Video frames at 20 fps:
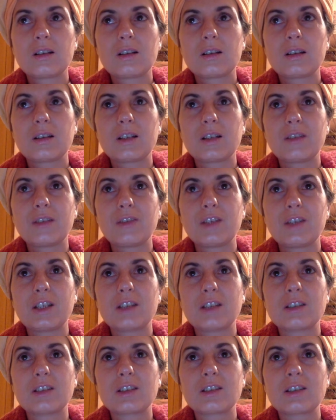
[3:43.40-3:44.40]
that
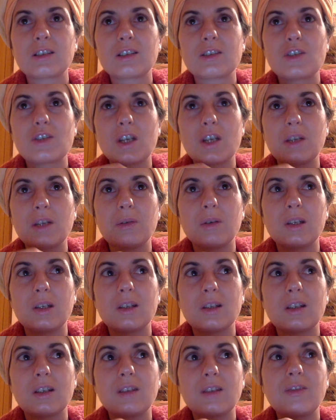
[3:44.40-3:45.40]
feels
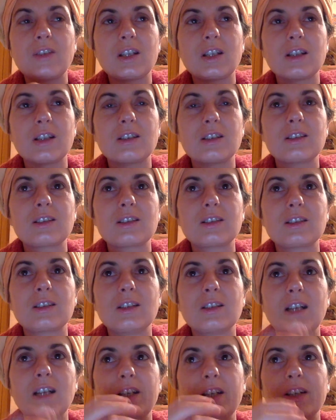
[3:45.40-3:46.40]
genuine, that feels
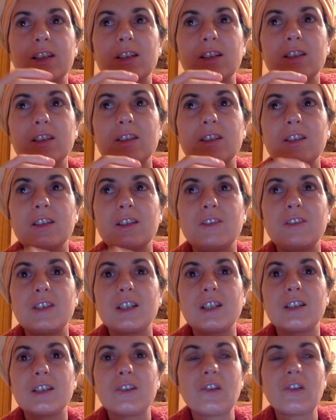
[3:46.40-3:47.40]
real, that
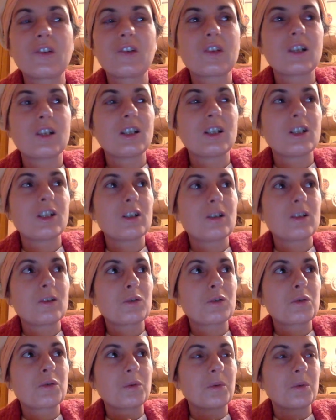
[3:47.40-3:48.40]
feels
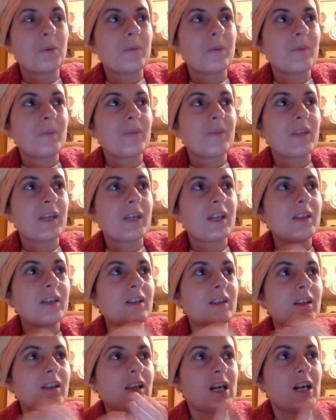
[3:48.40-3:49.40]
true, and
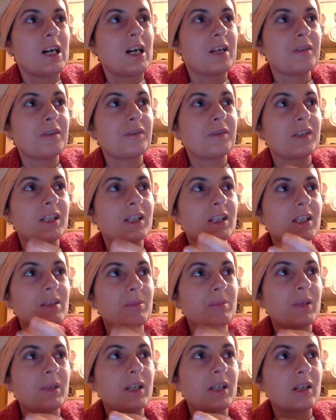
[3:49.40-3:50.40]
a life, an
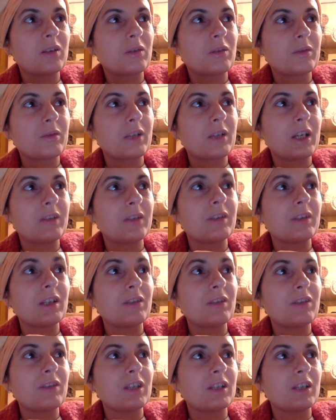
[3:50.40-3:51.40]
experience of life
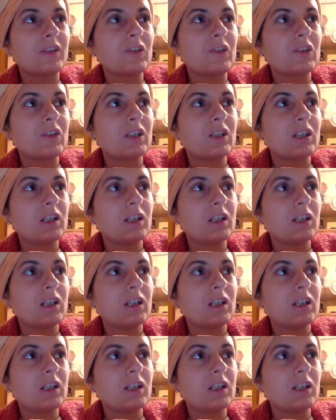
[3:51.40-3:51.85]
that feels